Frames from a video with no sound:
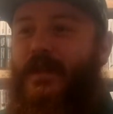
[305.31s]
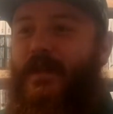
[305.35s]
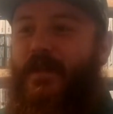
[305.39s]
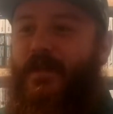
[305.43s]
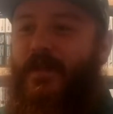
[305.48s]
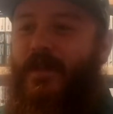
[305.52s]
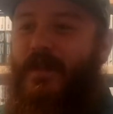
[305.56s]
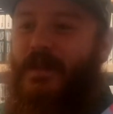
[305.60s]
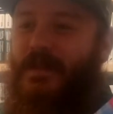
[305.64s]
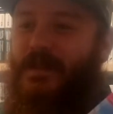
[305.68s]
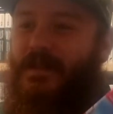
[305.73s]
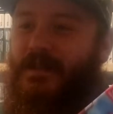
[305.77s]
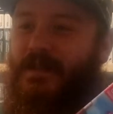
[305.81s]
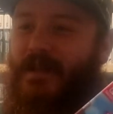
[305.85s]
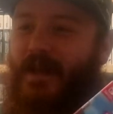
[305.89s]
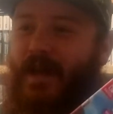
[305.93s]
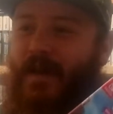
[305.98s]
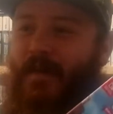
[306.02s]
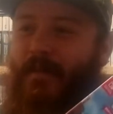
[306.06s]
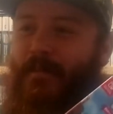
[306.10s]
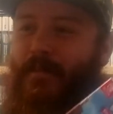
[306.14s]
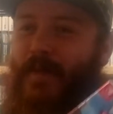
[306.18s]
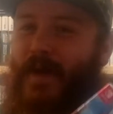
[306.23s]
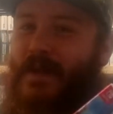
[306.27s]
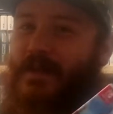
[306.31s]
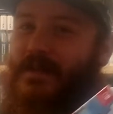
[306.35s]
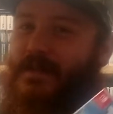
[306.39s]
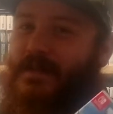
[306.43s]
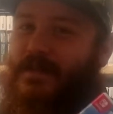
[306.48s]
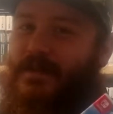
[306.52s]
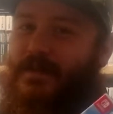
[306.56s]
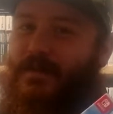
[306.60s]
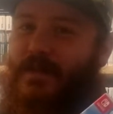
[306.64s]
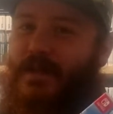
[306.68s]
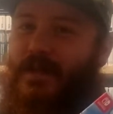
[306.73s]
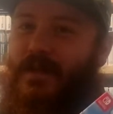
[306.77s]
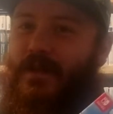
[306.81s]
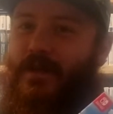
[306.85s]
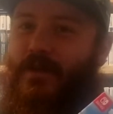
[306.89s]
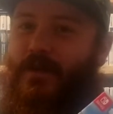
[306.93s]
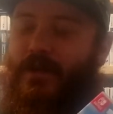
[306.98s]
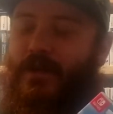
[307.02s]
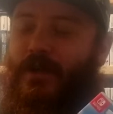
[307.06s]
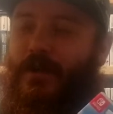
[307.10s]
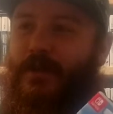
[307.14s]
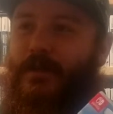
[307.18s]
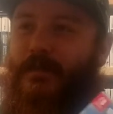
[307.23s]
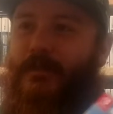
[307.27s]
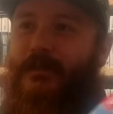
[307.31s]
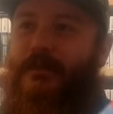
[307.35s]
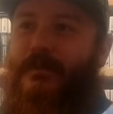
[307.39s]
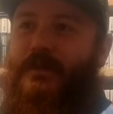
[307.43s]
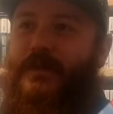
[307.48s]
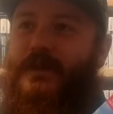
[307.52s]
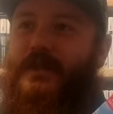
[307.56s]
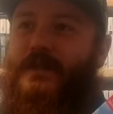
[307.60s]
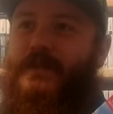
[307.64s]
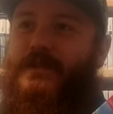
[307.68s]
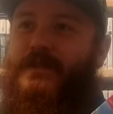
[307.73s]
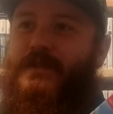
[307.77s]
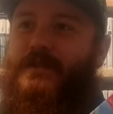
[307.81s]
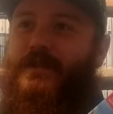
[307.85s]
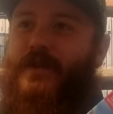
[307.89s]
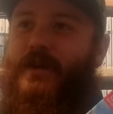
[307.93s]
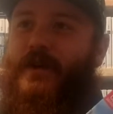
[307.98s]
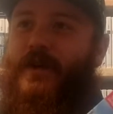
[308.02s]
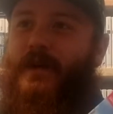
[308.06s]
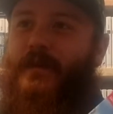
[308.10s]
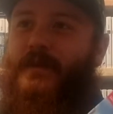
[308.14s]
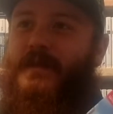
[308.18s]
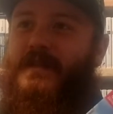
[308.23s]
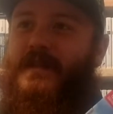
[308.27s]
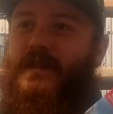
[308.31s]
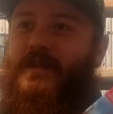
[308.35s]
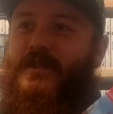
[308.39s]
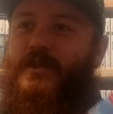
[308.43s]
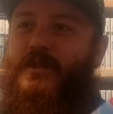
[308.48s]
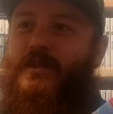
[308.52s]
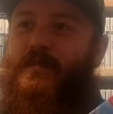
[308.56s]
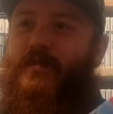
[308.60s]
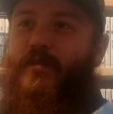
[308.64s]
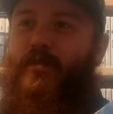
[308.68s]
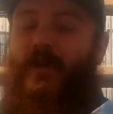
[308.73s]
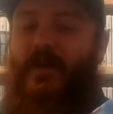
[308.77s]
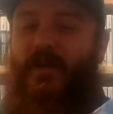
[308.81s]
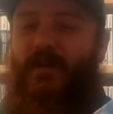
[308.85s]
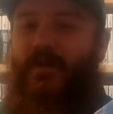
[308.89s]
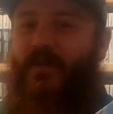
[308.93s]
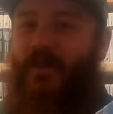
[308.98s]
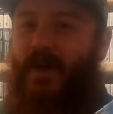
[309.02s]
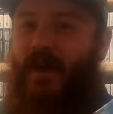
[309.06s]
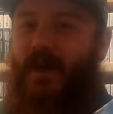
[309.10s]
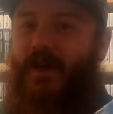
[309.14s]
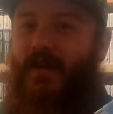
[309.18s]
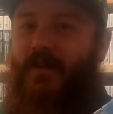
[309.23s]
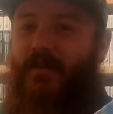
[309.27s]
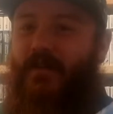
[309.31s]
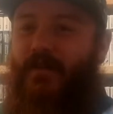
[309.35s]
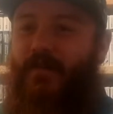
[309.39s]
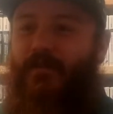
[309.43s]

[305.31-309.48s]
This, at best, is mediocre, so I would say 2.5.